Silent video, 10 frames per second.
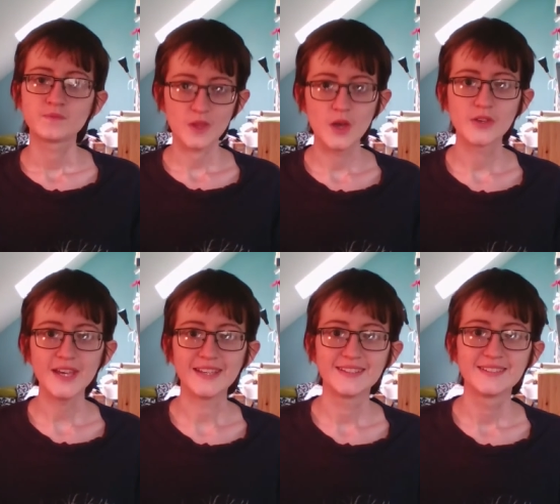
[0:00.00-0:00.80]

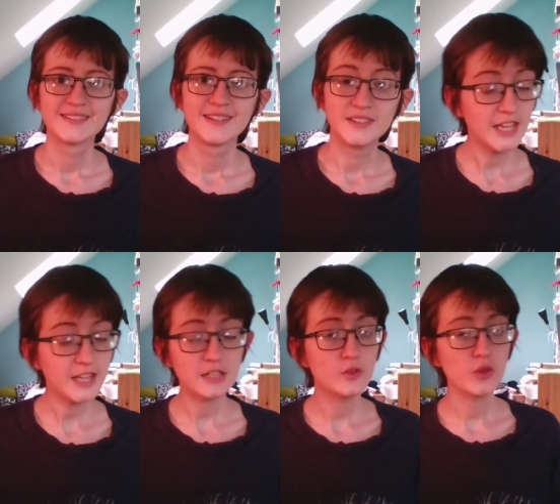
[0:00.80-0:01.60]
Okay, now that
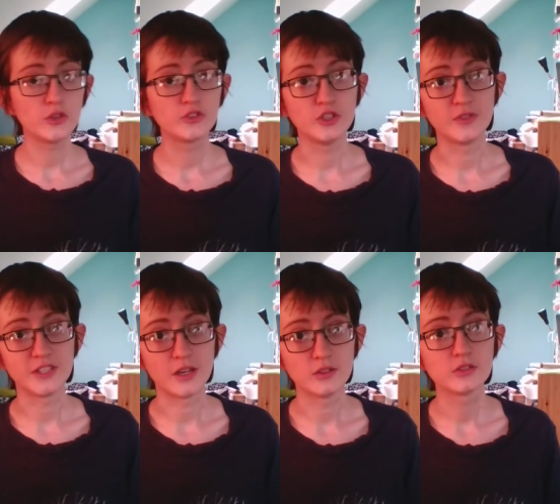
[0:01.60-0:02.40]
you've got those two
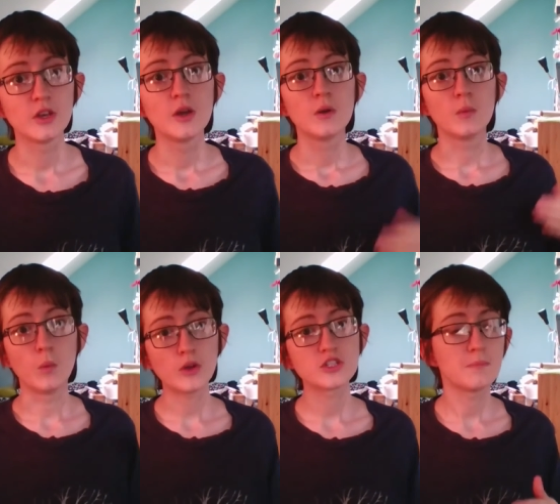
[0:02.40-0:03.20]
videos,
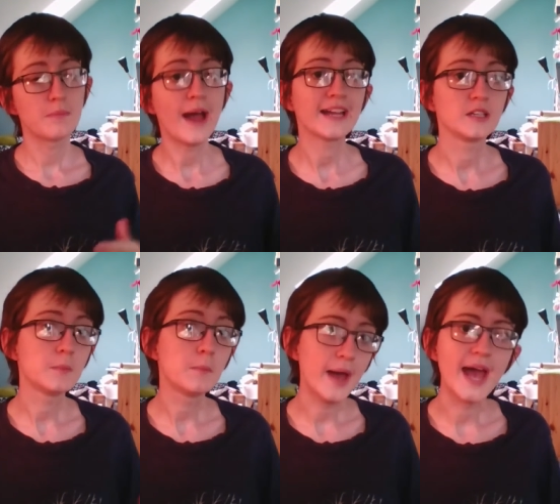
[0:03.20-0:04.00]
watch them back and
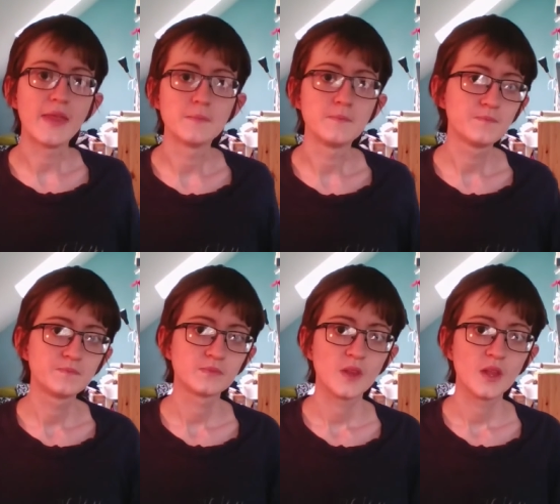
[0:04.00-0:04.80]
compare them.
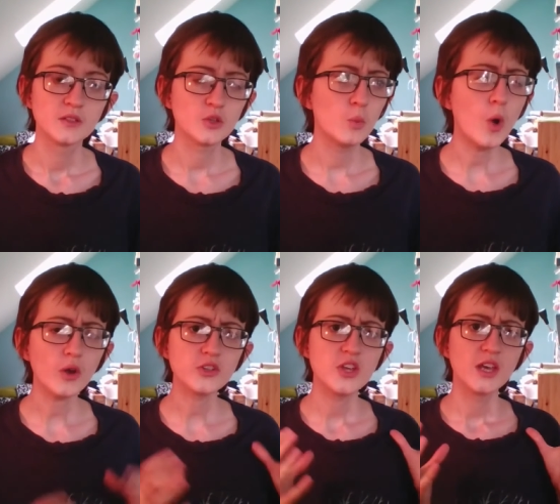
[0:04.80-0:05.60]
So
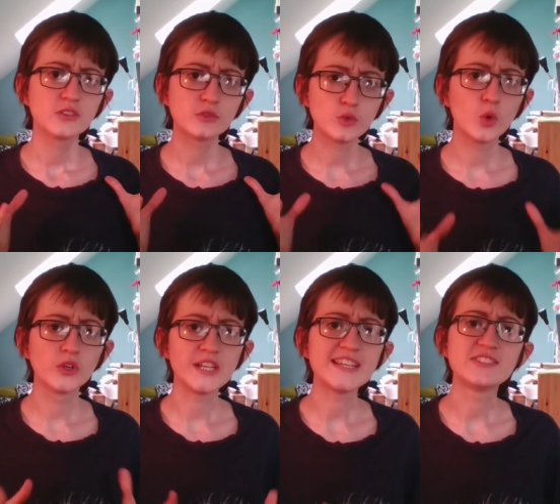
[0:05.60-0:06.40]
what
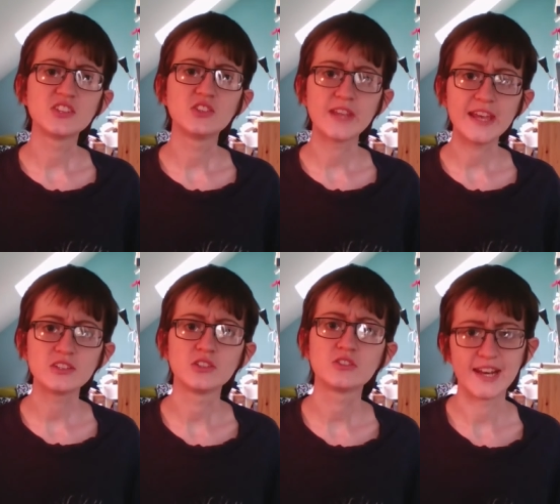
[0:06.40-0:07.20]
story is the
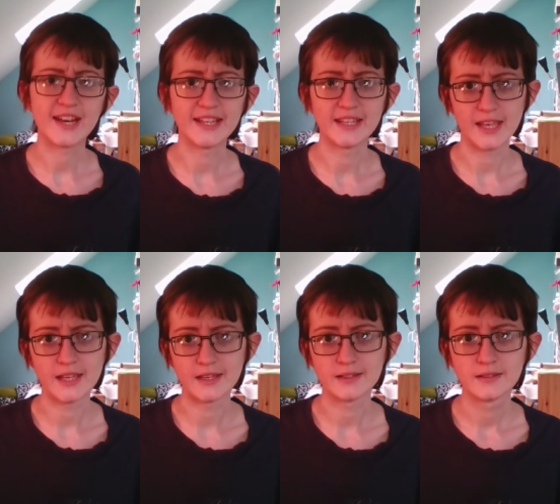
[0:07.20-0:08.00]
status telling here?
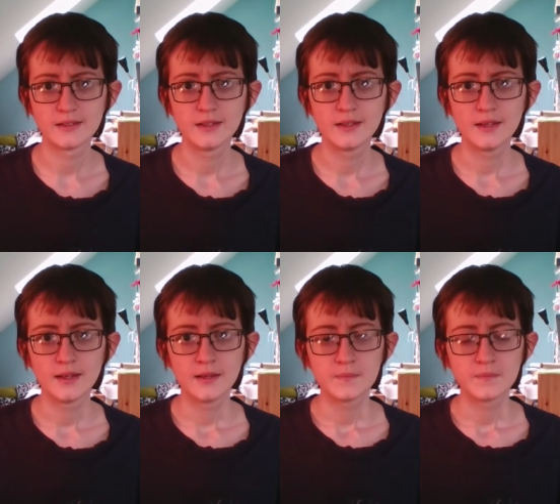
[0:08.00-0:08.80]

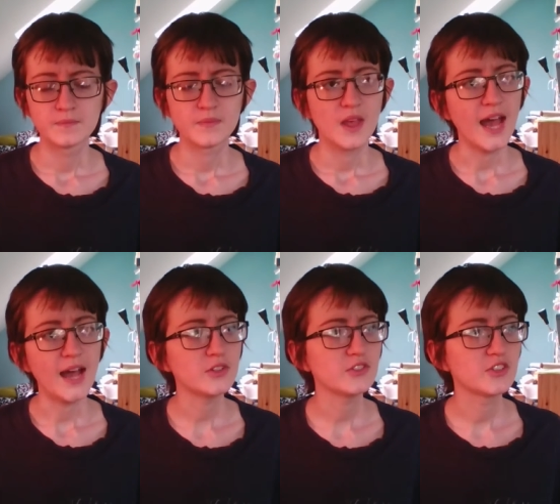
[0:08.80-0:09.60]
How
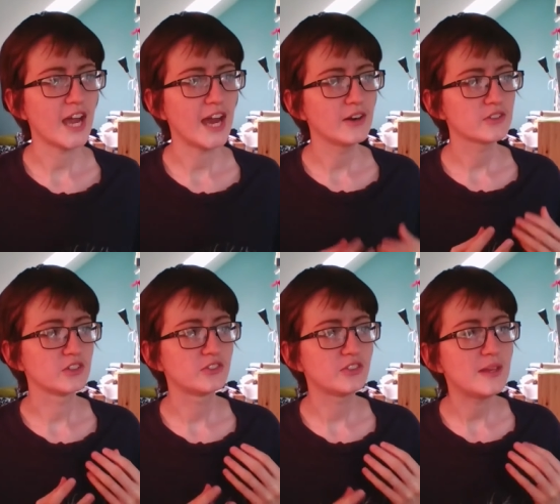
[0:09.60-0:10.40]
does the character
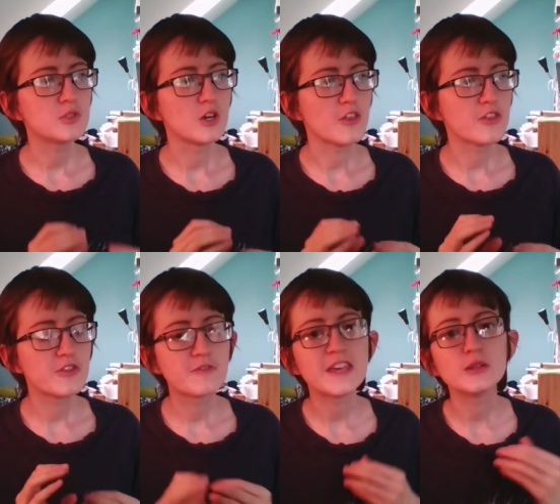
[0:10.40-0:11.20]
seem to
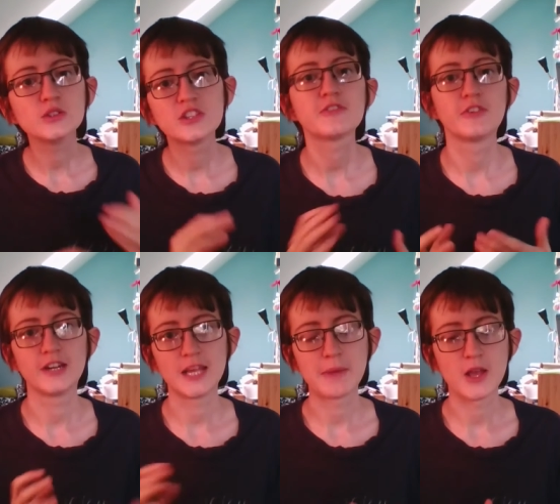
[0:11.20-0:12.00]
feel
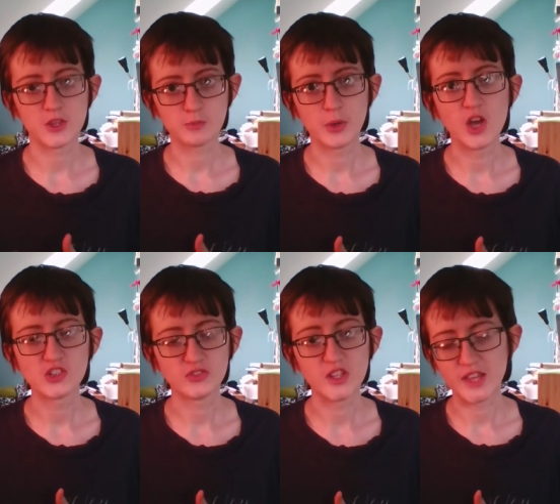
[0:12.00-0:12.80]
differently about this
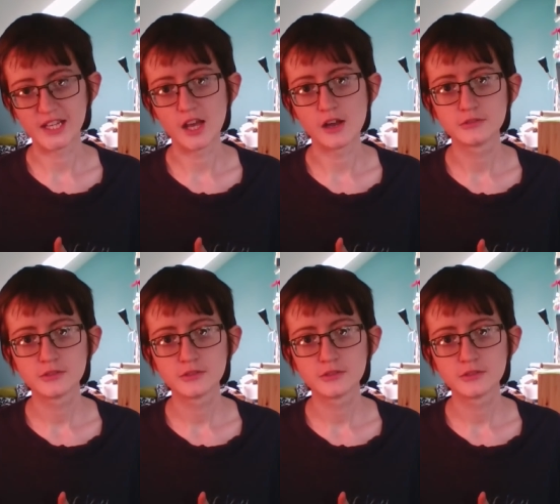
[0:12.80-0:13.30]
person that they love?